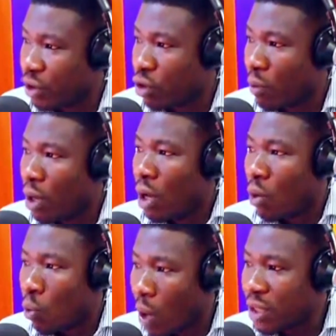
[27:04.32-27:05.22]
Kingdom
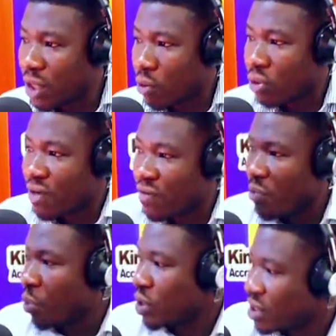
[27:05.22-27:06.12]

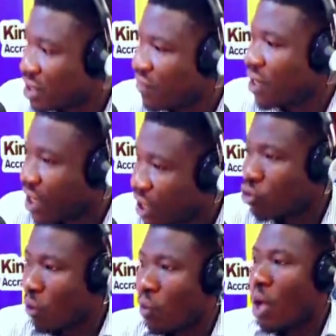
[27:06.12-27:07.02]
107.7
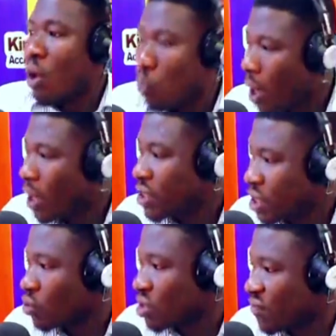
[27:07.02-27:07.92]
Kingdom
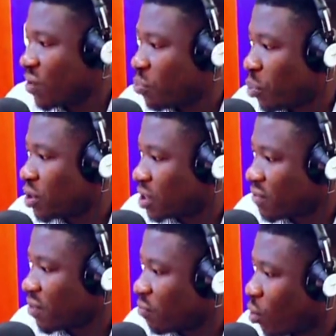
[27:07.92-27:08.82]

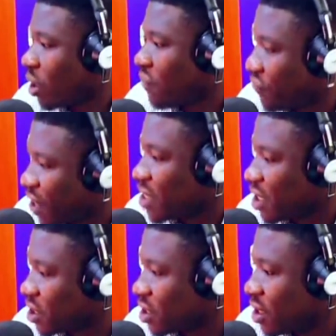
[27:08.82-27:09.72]
107.7 but
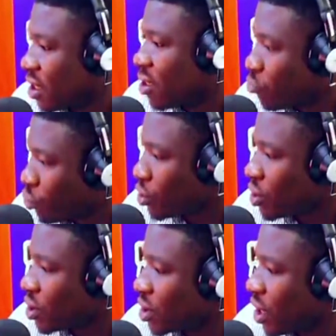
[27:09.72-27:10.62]
Evangelist
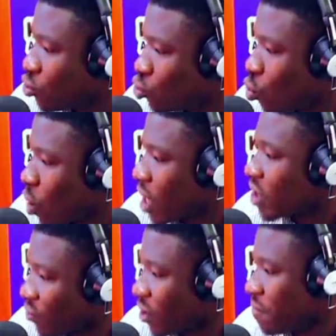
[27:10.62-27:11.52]
Prince Edu
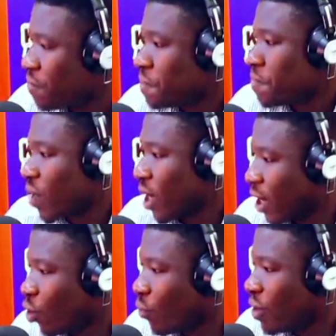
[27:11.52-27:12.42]
Asari.
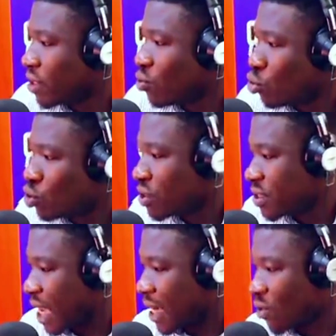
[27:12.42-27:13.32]
Obisi root
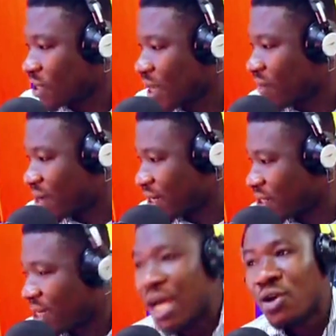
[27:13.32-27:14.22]
said you say
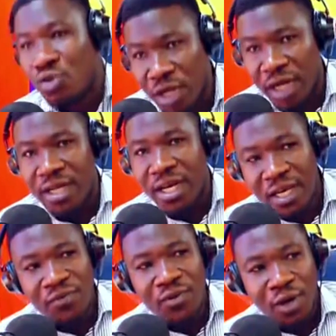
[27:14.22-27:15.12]
evangelist today they
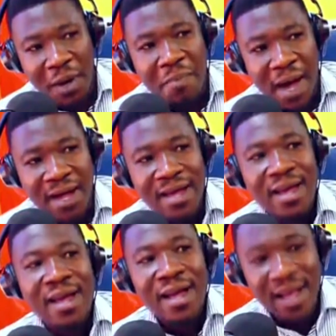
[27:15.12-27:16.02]
give your number
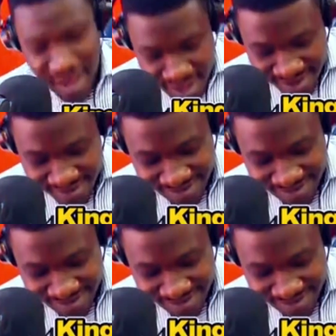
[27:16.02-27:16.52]
about